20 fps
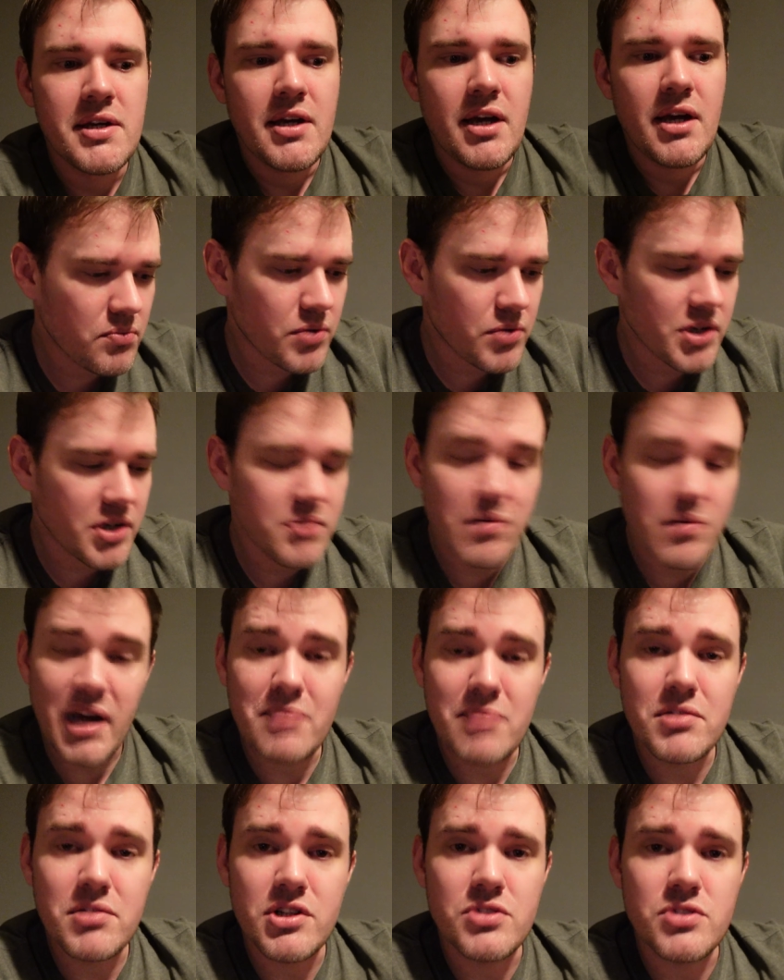What I
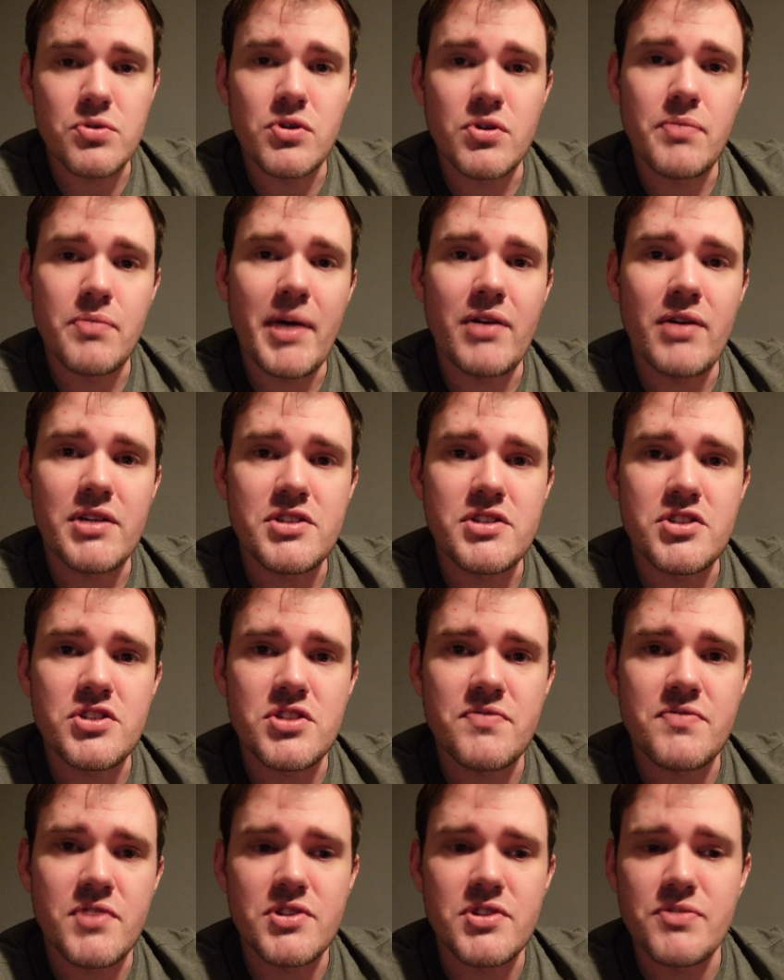am going to talk about is
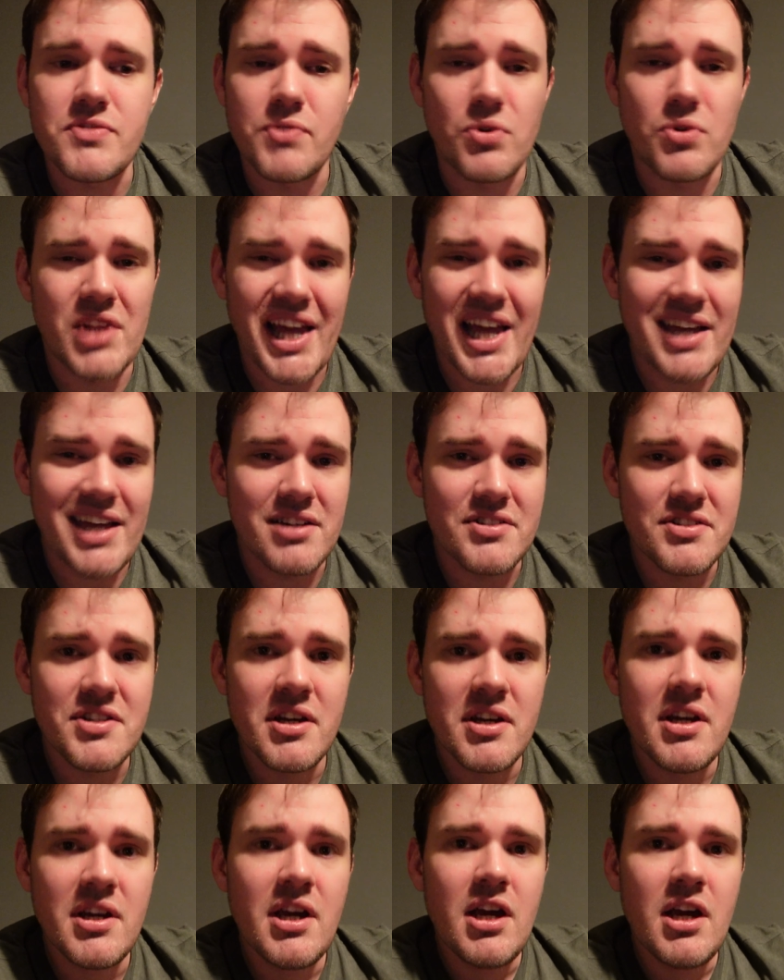just first of all layers,
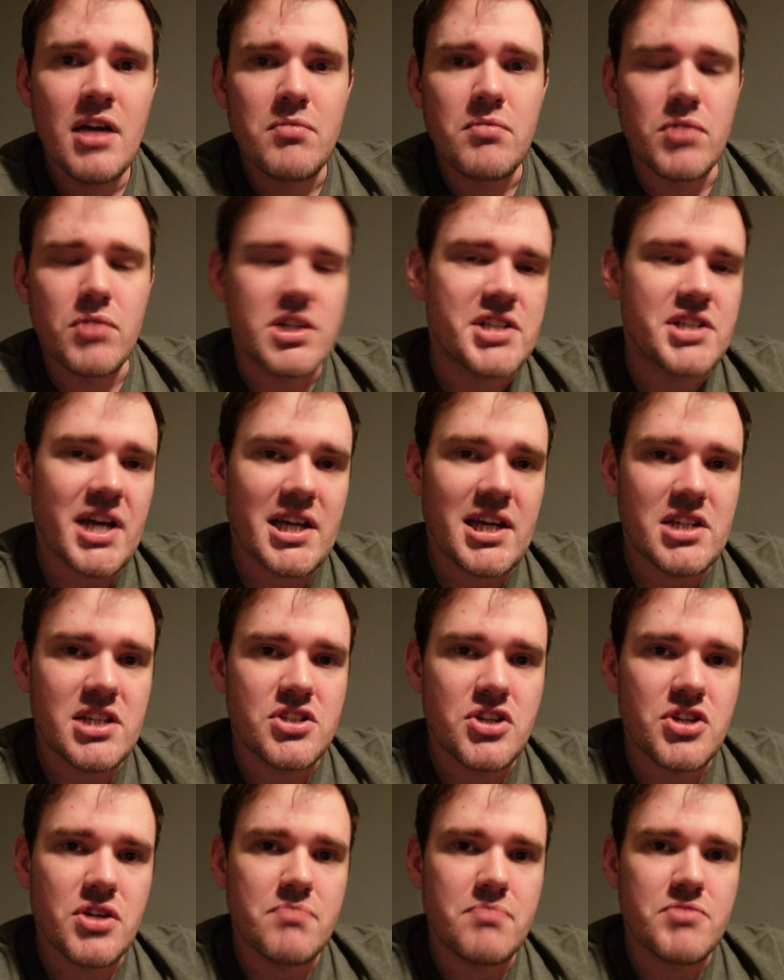what I take in
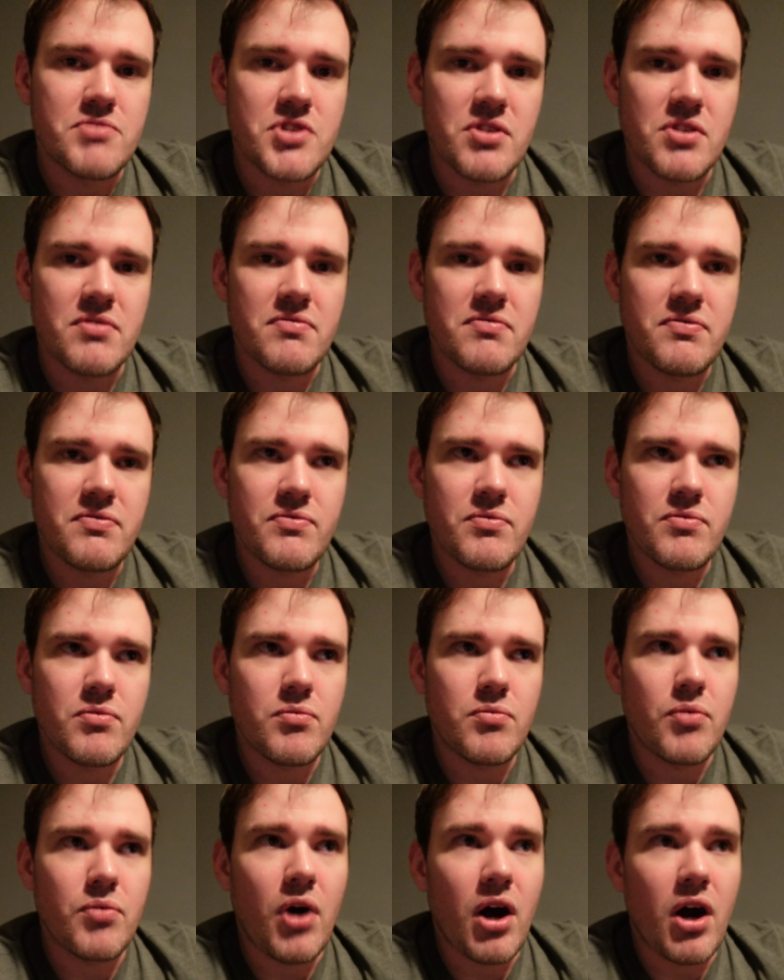terms of
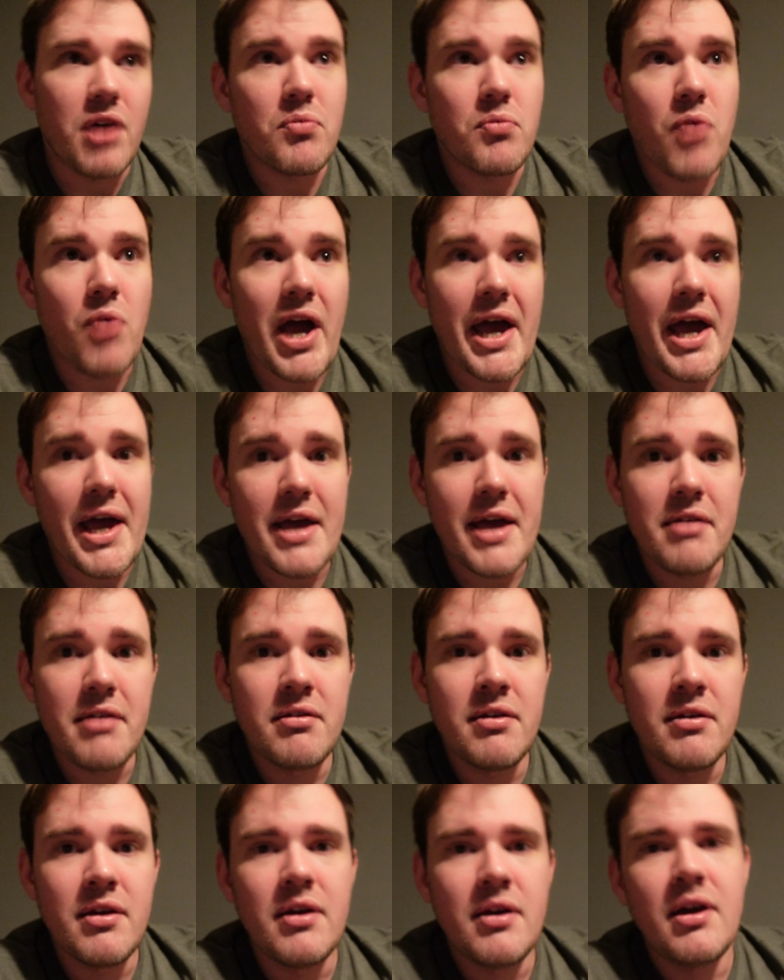what I wear,
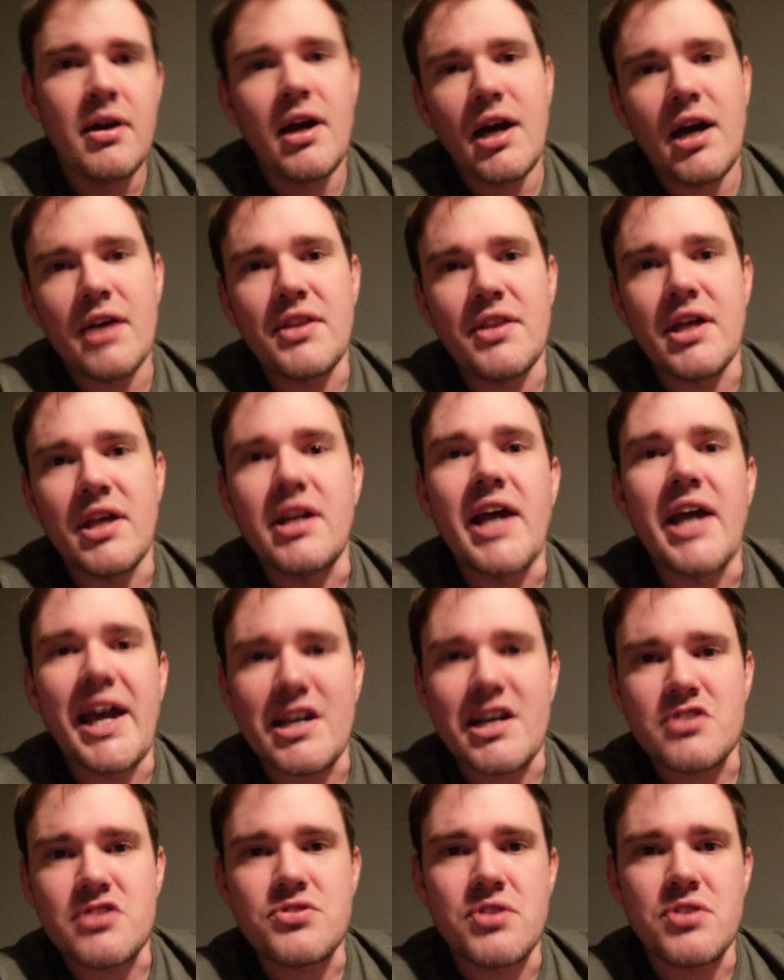and then
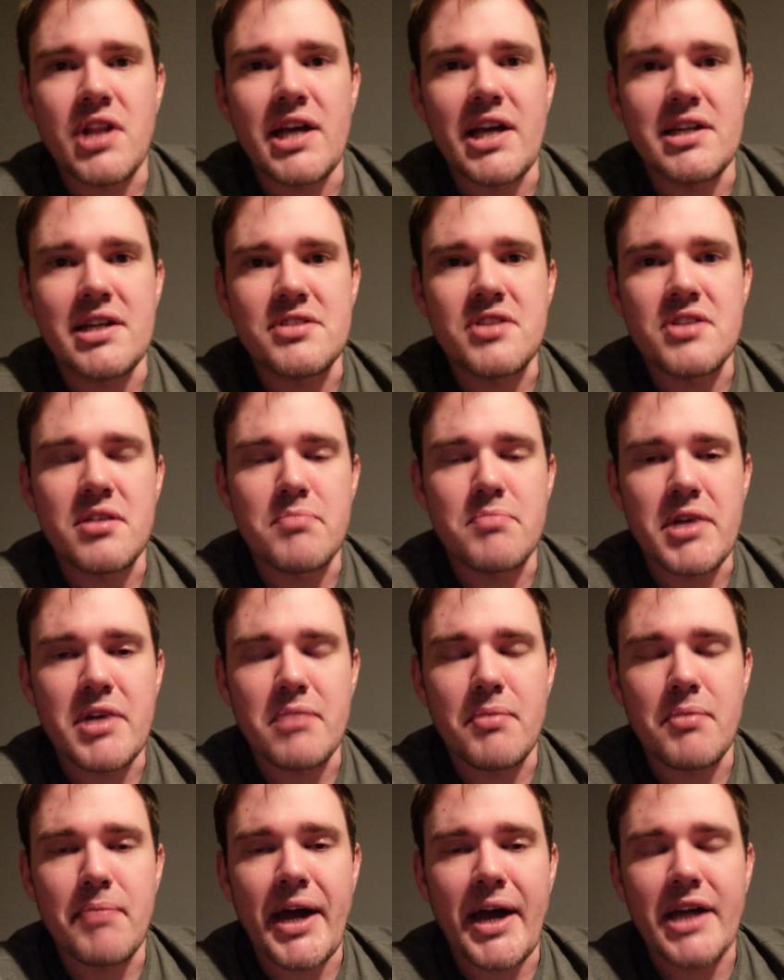extra layers that I bring in
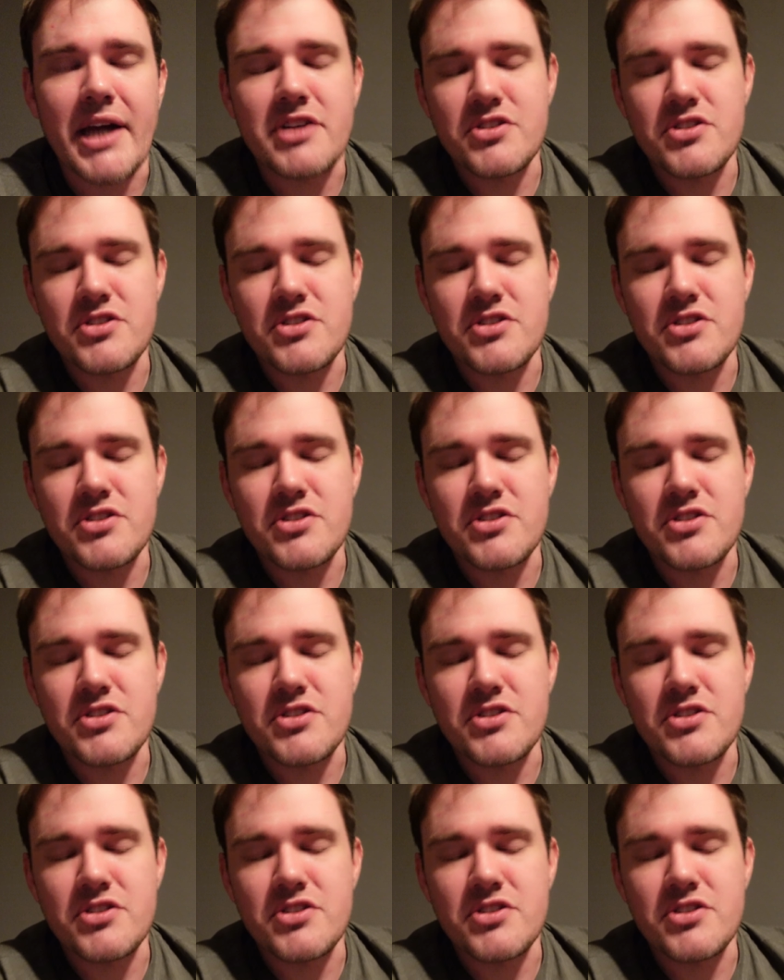my bag.